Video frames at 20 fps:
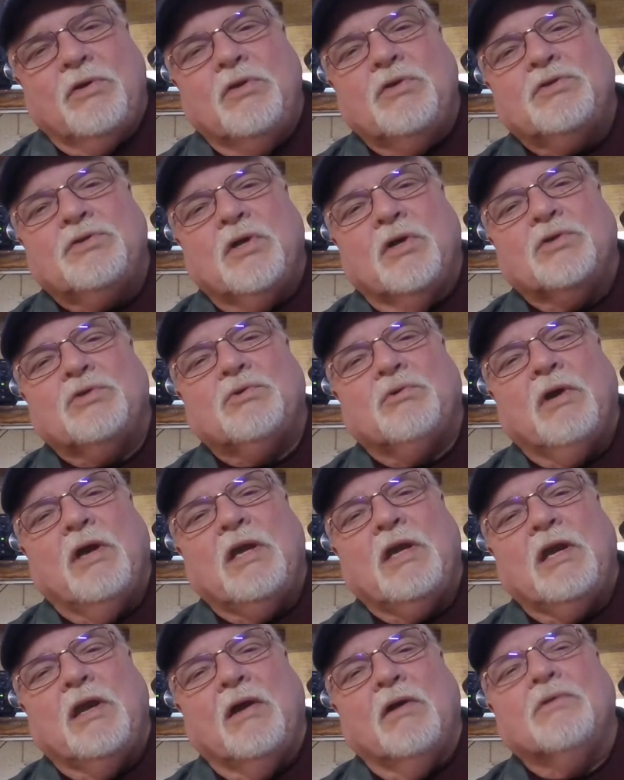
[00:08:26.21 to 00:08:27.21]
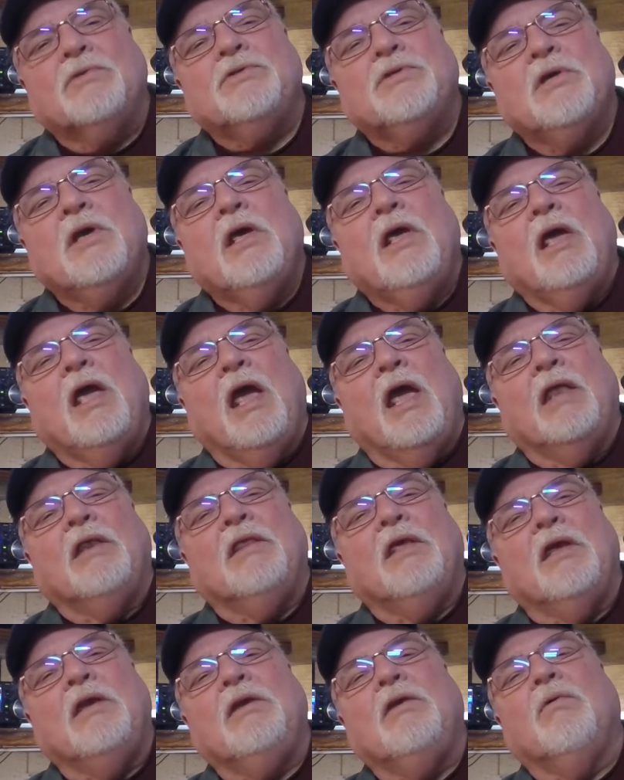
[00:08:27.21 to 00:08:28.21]
use those radios. And
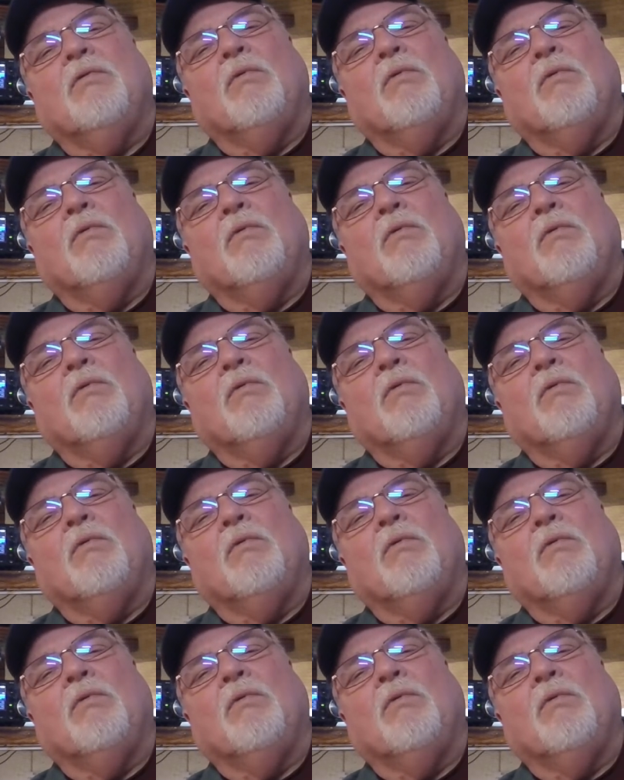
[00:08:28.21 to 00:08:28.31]
then you'll